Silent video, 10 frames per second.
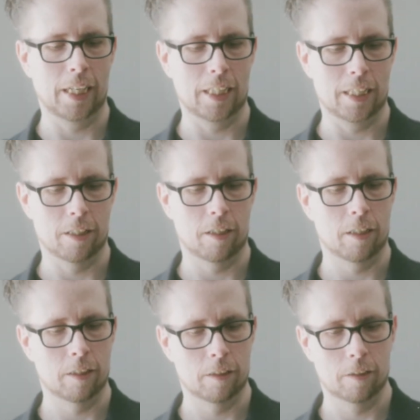easier
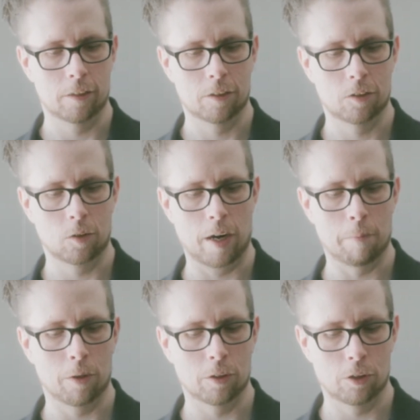to grab
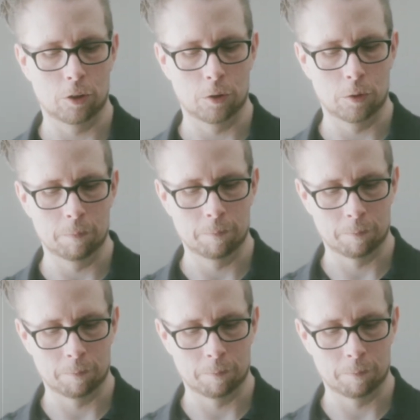onto